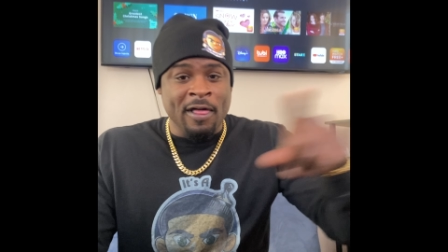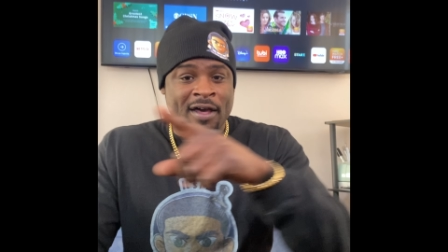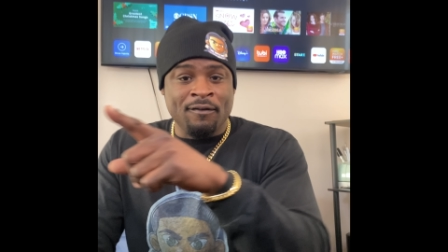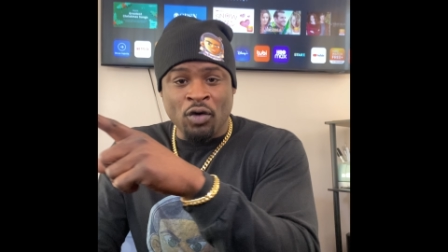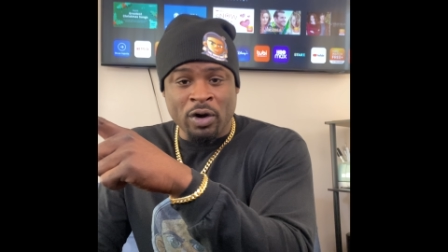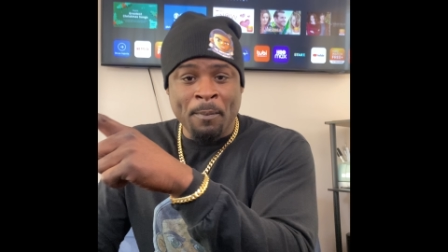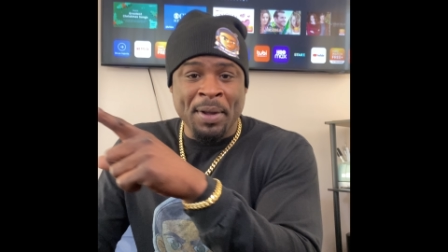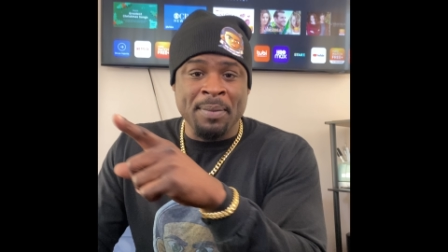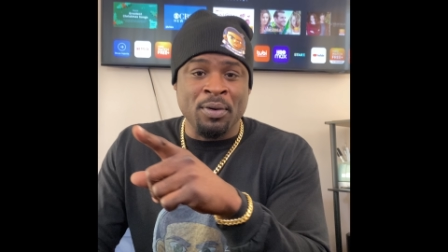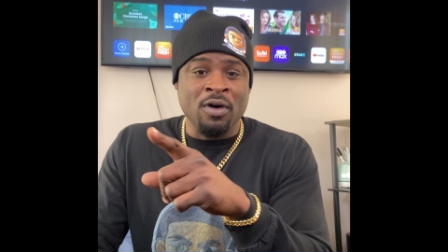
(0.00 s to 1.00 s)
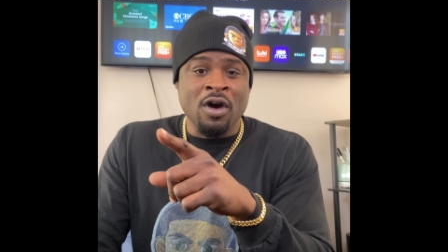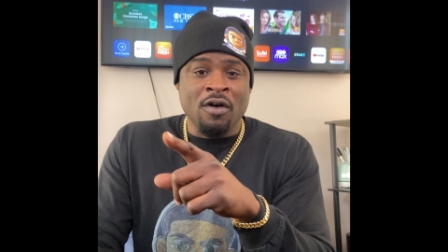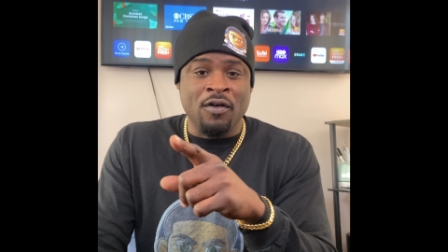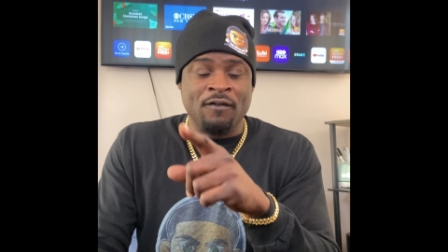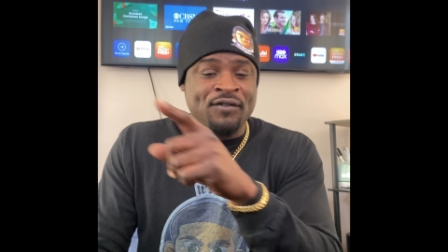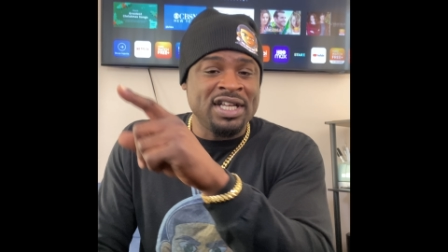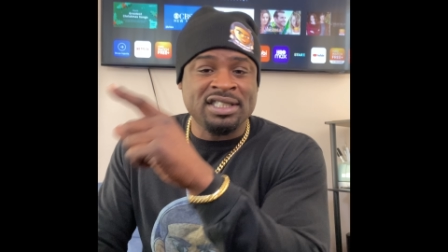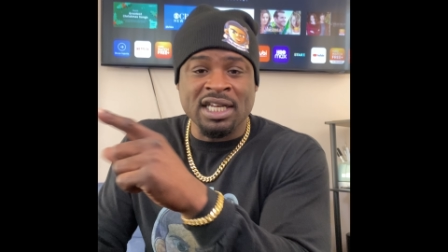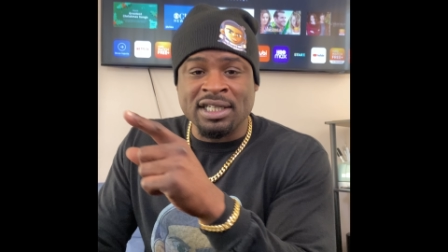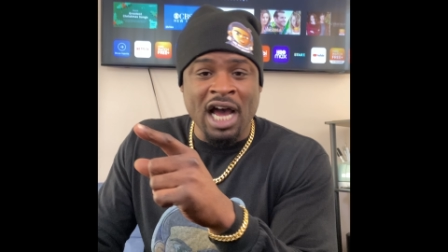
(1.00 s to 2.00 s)
for them people for
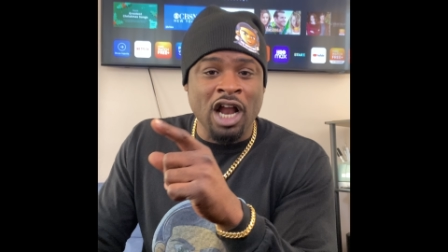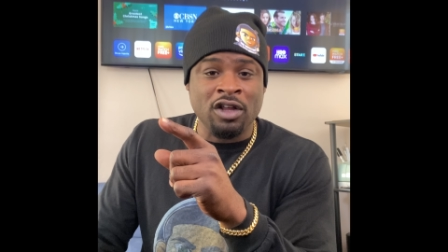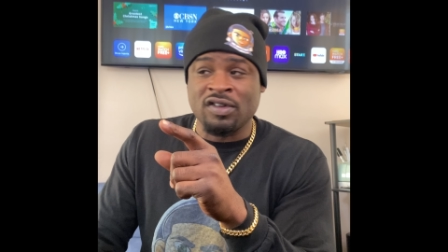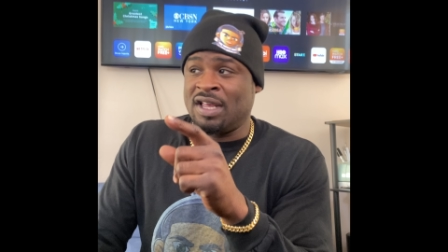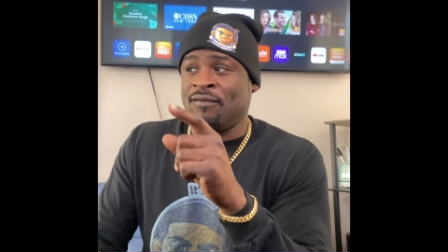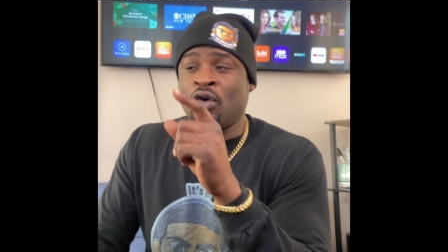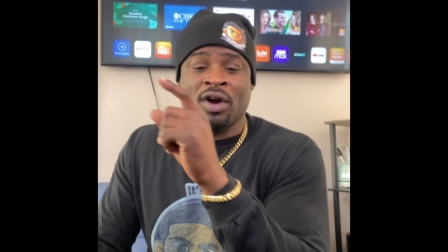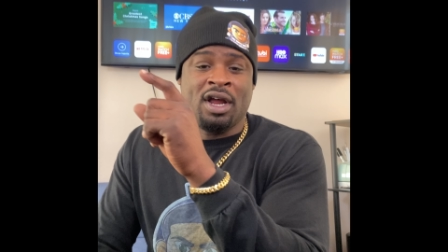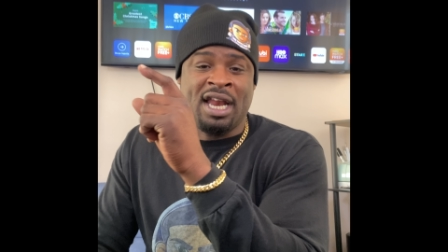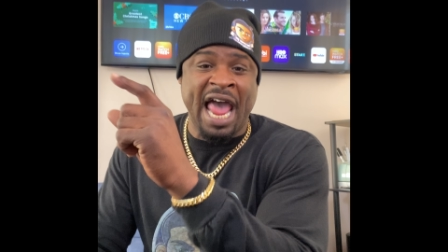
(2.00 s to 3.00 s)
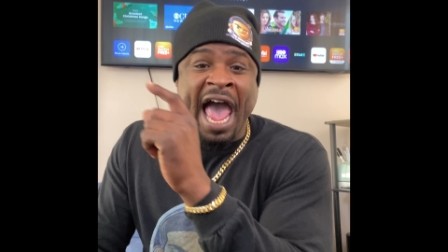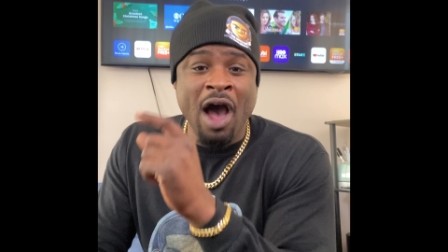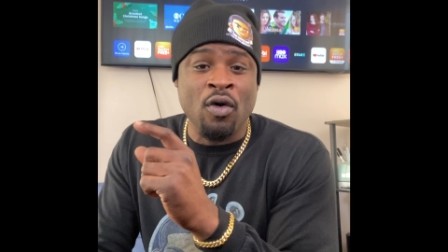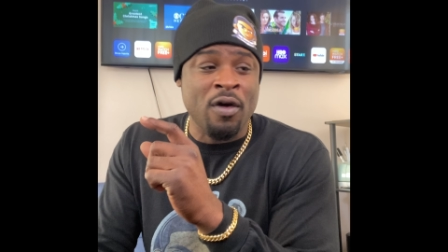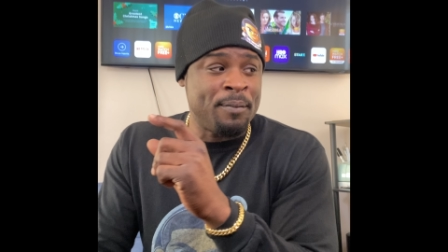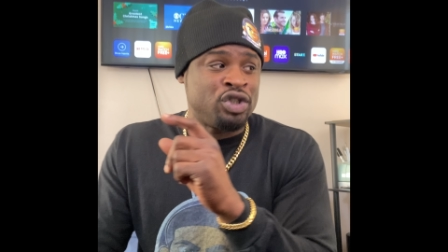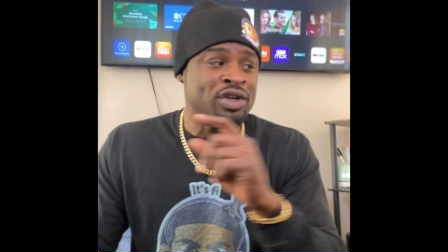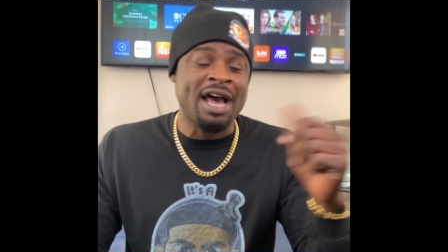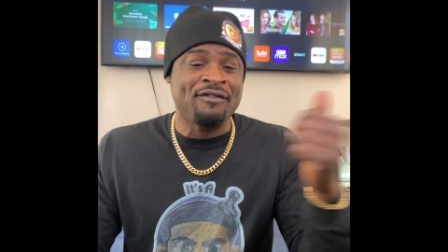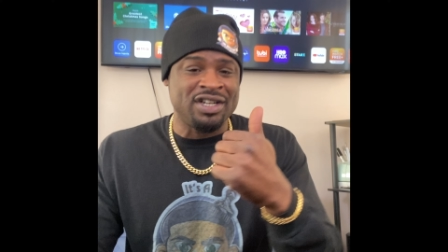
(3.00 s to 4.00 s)
fifteen dollars for an hour, but you're
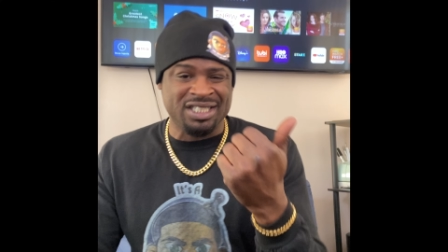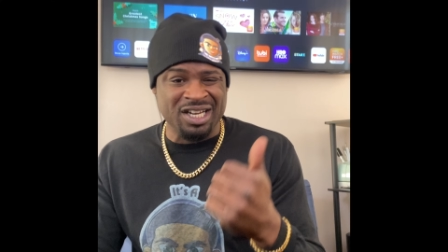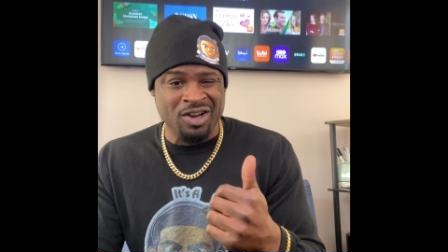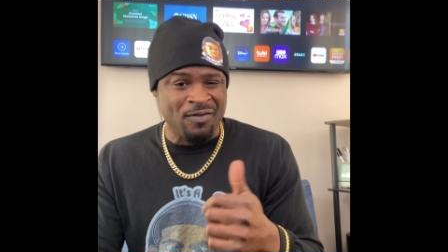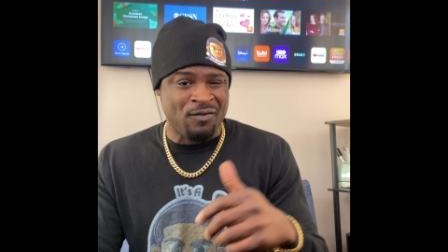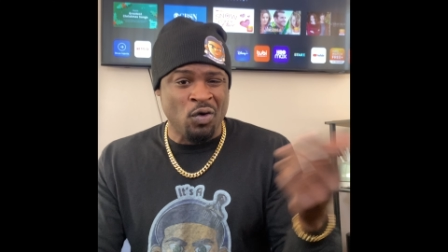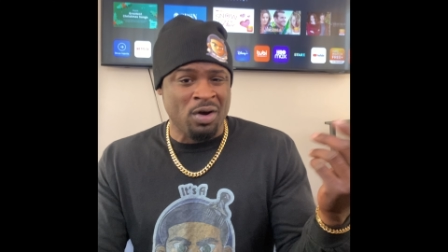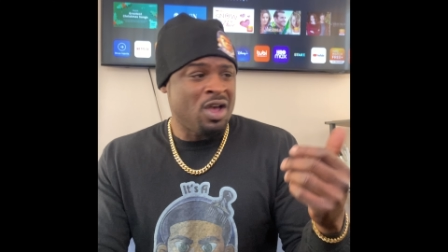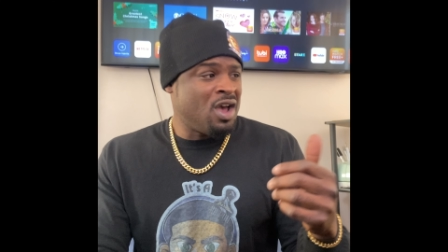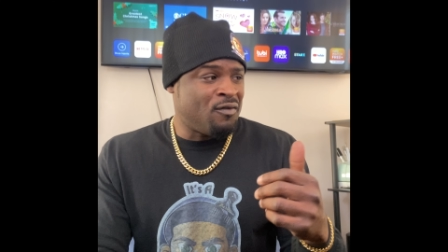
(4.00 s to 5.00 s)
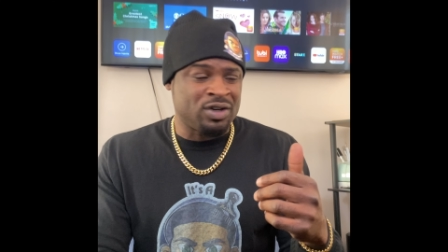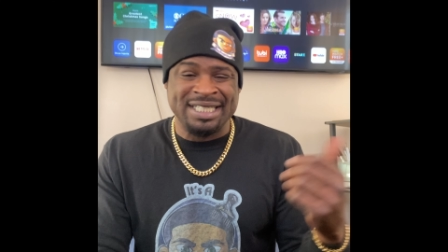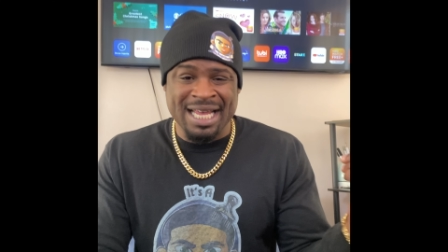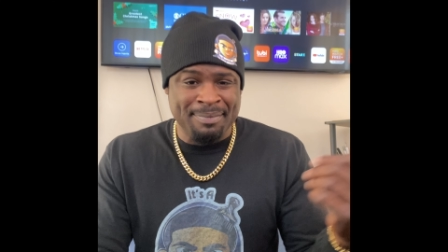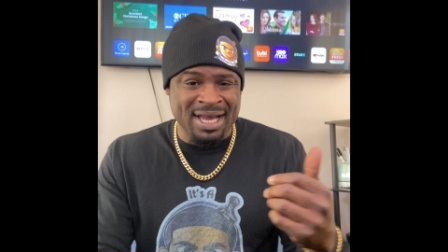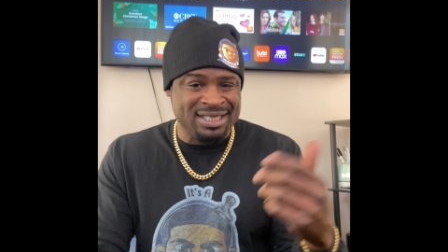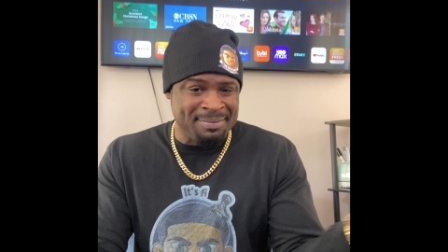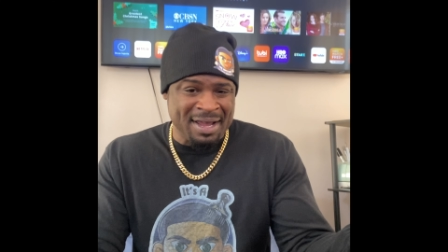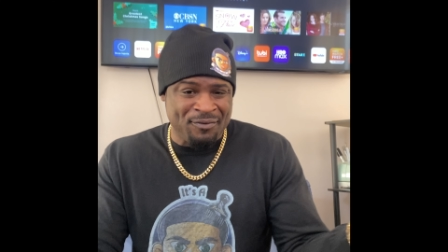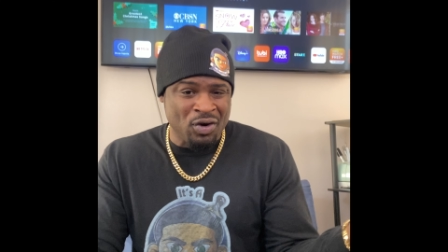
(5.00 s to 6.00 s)
not finna sit here for four, for ten minutes and
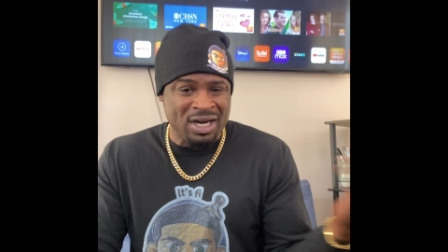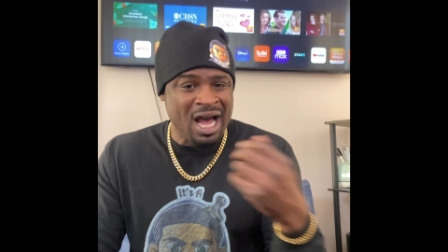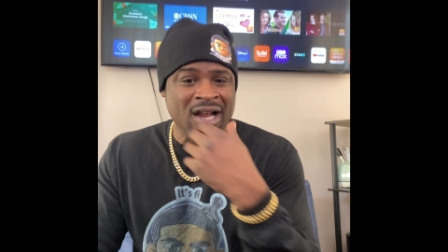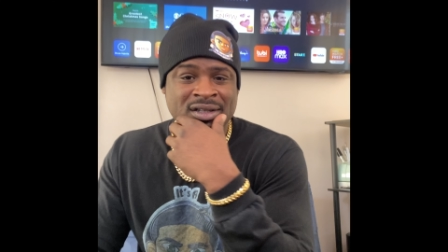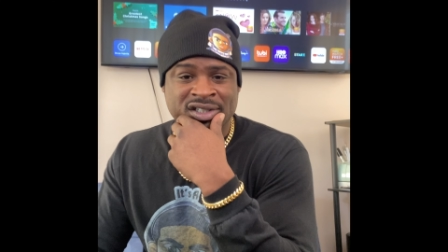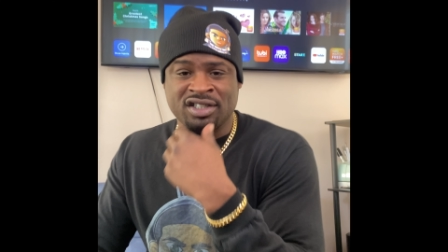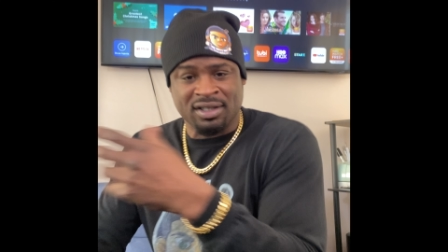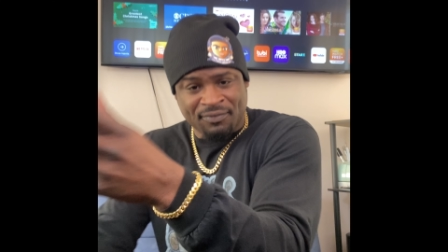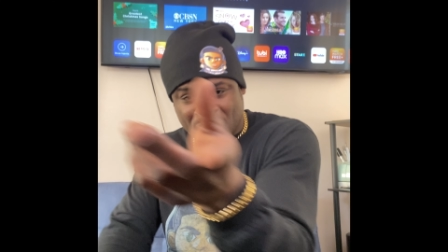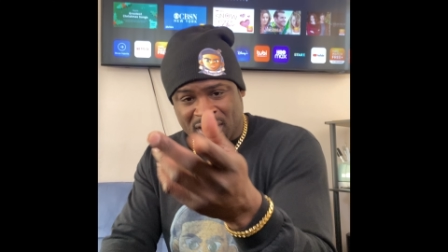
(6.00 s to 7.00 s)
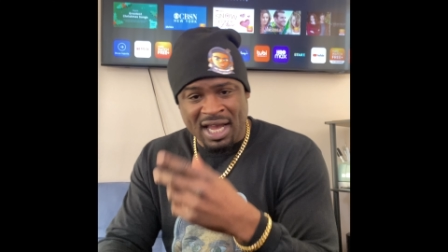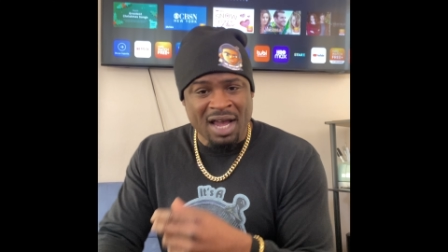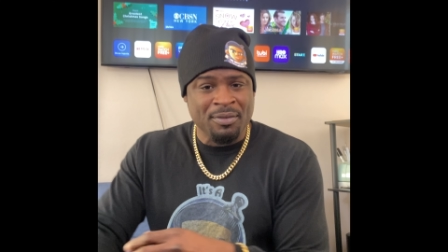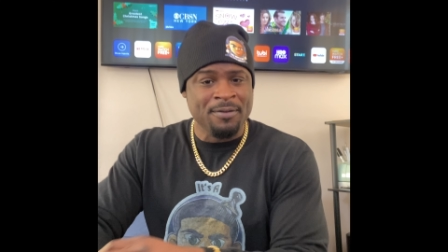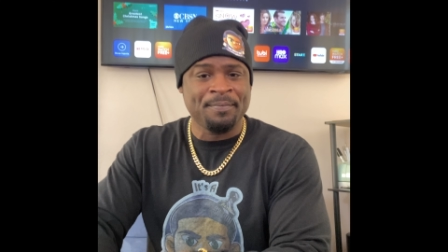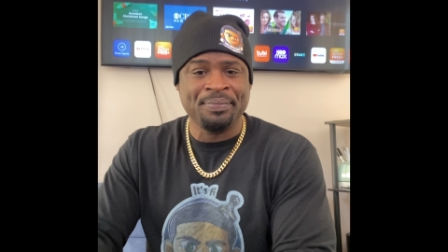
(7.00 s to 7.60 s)
make forty dollars. This is for the camera.